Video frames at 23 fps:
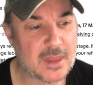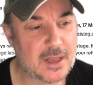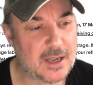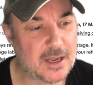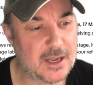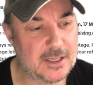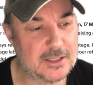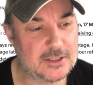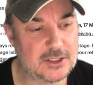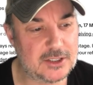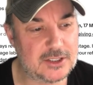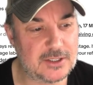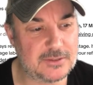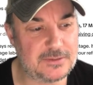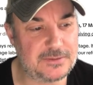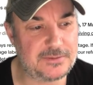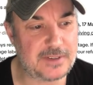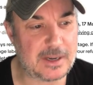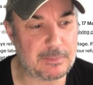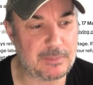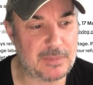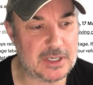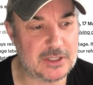And it's just a
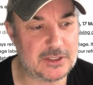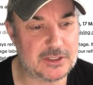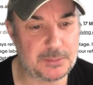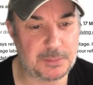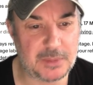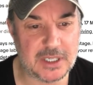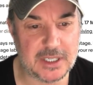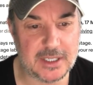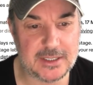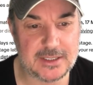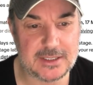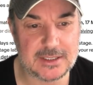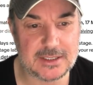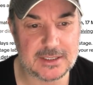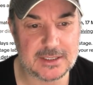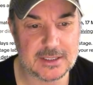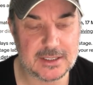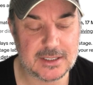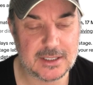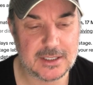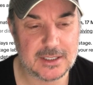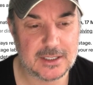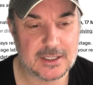fabulous piece.
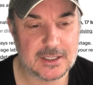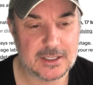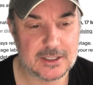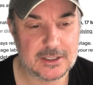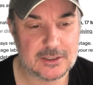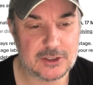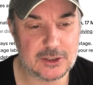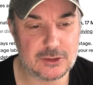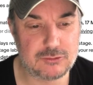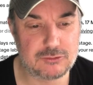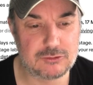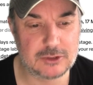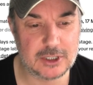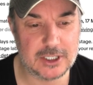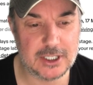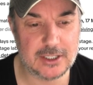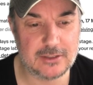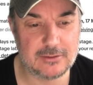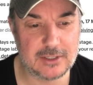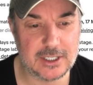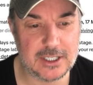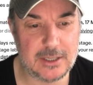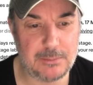Just
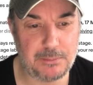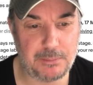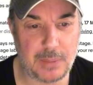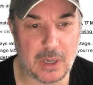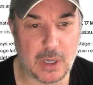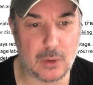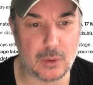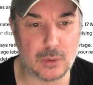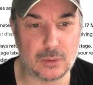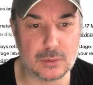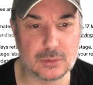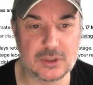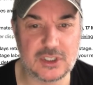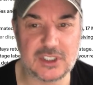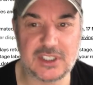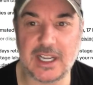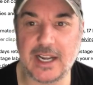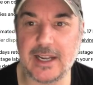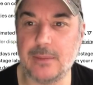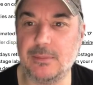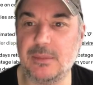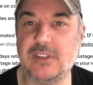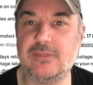really, really bold
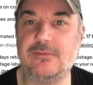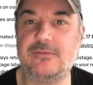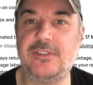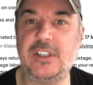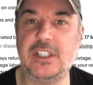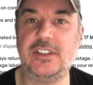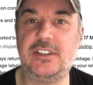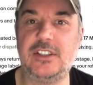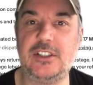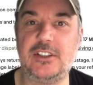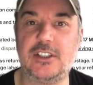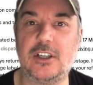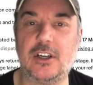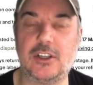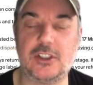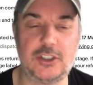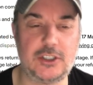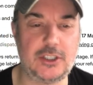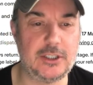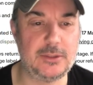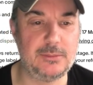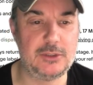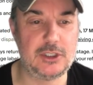statement, vintage
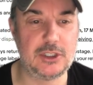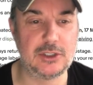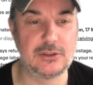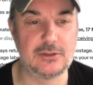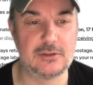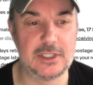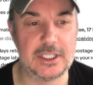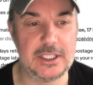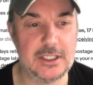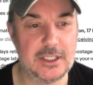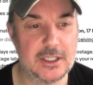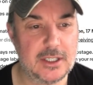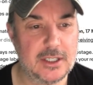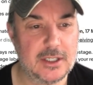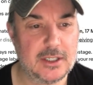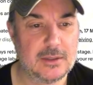costume jewellery.